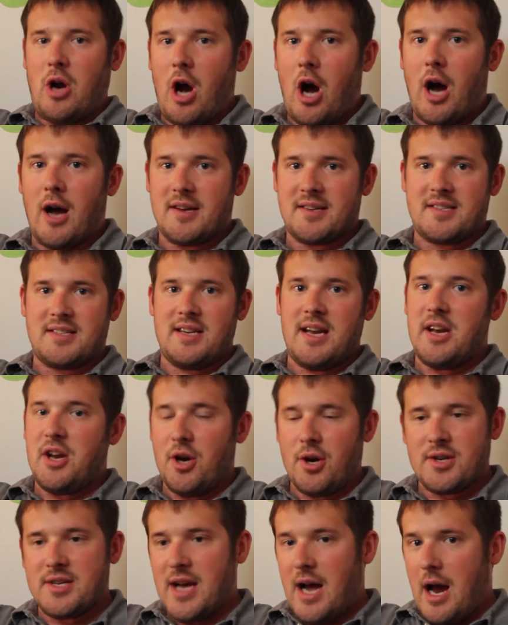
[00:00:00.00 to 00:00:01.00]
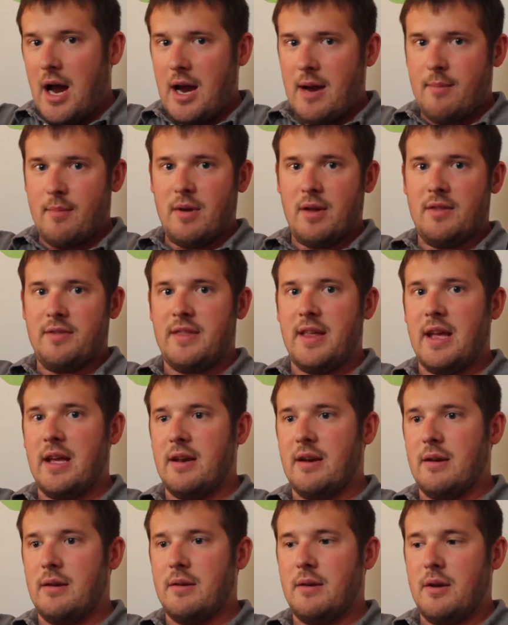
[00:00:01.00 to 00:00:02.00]
costs in your time
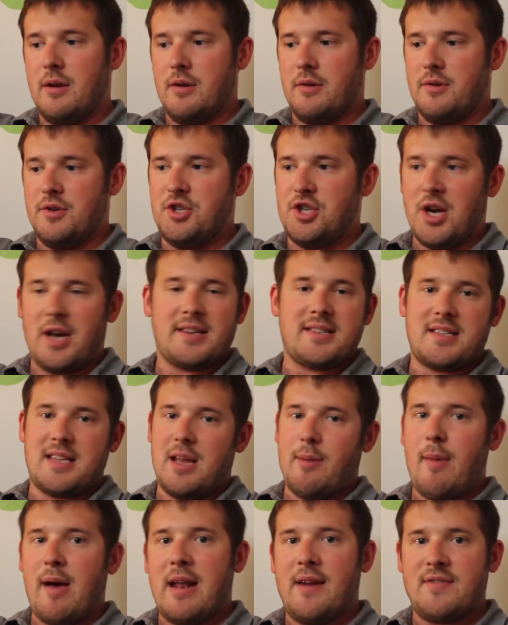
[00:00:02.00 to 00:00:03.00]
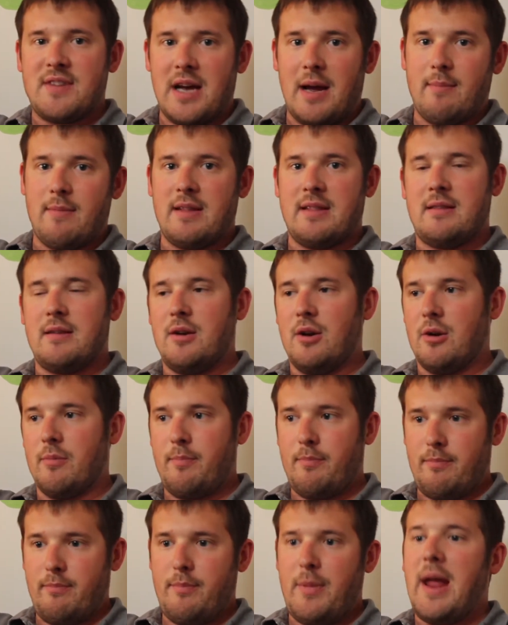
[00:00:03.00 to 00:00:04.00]
than just the amount of time that
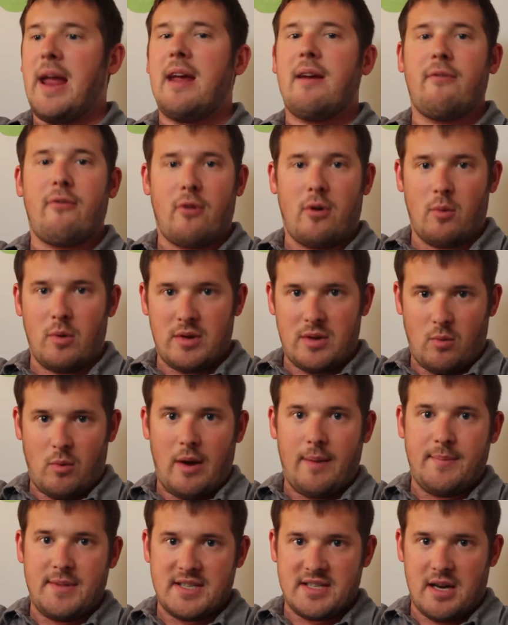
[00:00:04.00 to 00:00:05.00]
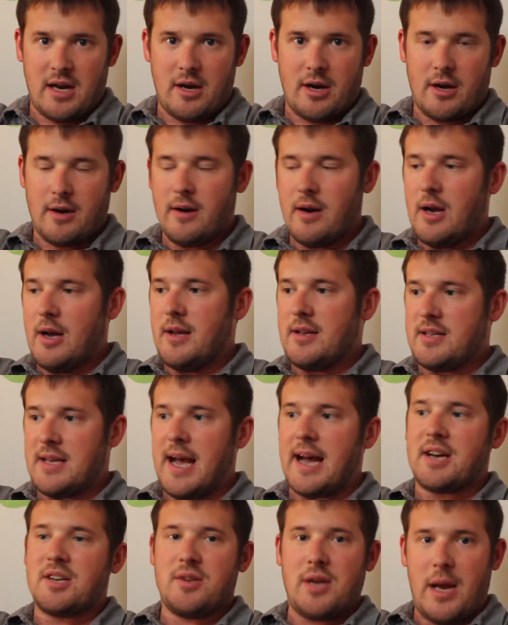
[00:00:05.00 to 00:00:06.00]
you're paying for with the web designer to
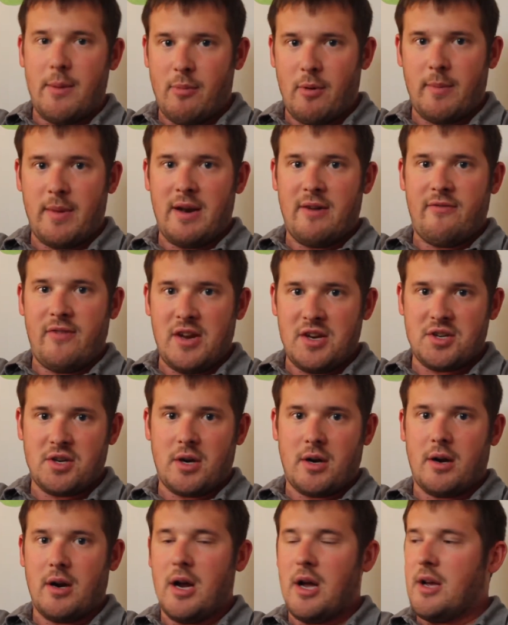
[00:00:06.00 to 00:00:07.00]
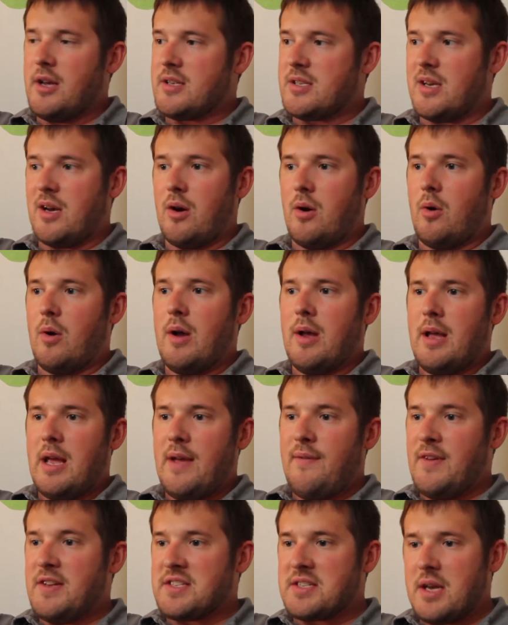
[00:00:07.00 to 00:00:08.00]
actually implement a feature. So
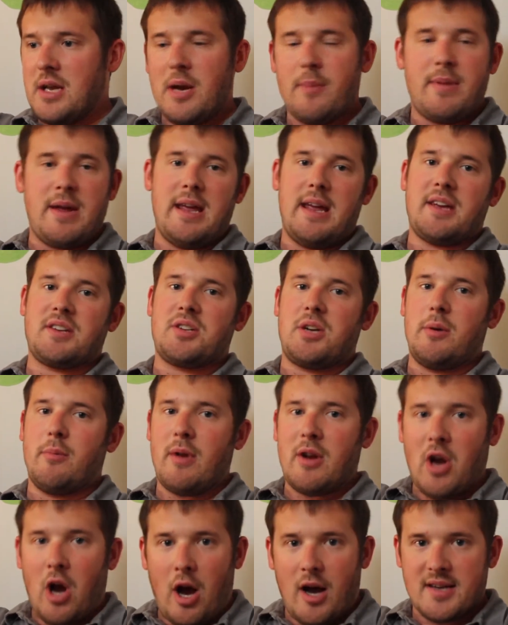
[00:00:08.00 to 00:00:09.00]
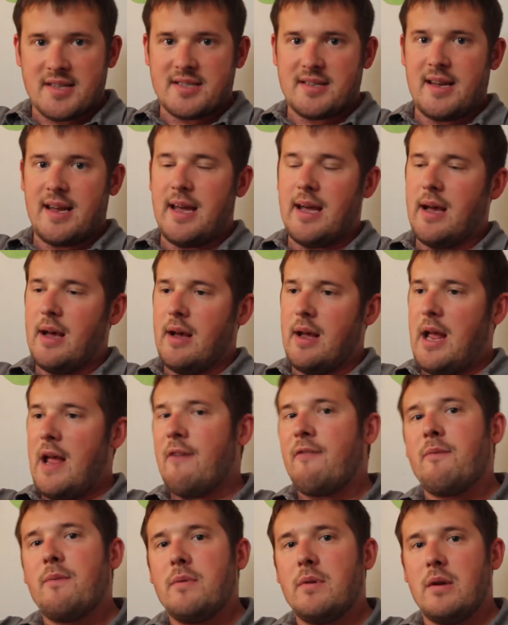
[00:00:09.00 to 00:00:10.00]
if it's going to be extremely costly,
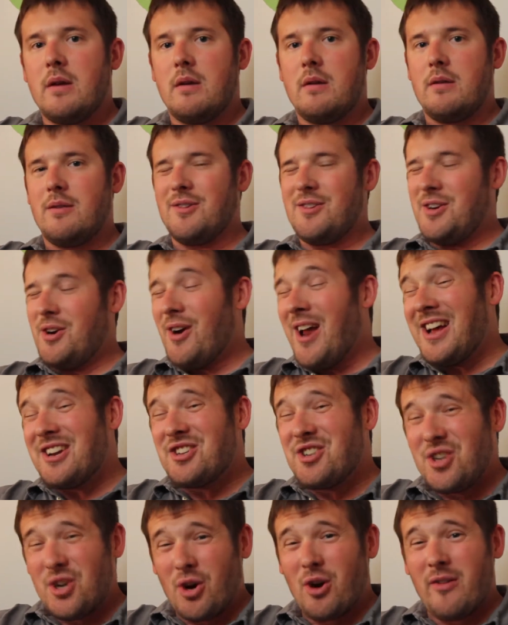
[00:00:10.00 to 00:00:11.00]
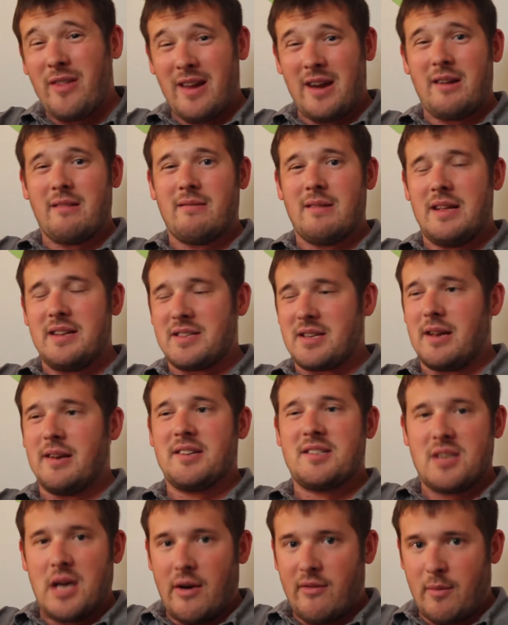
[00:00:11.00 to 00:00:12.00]
if you're not sure that it's going
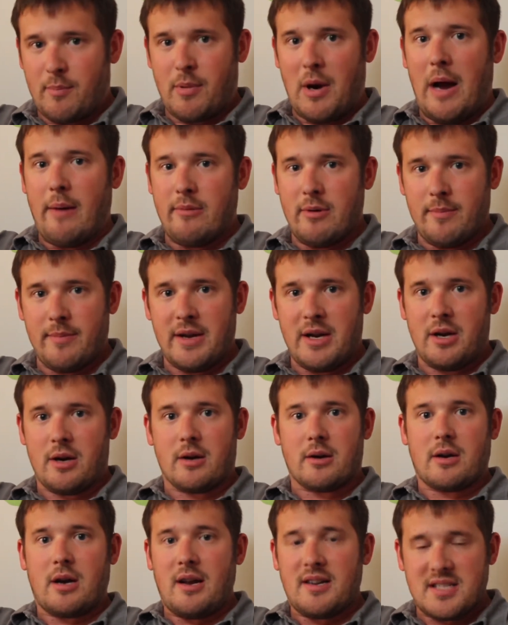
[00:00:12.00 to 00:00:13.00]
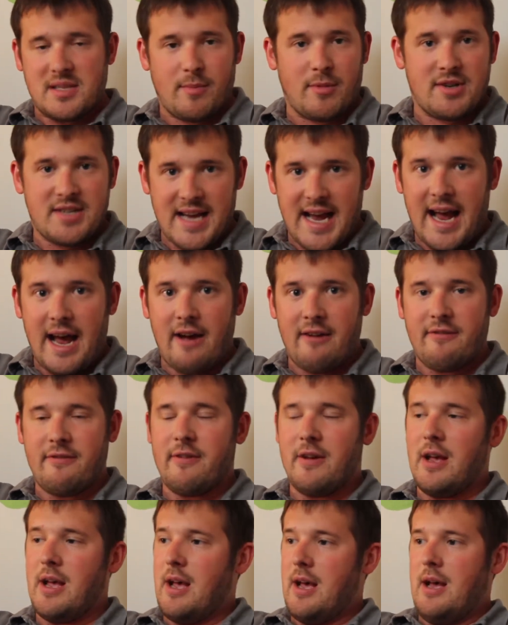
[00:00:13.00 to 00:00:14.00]
to solve a problem that your customers have,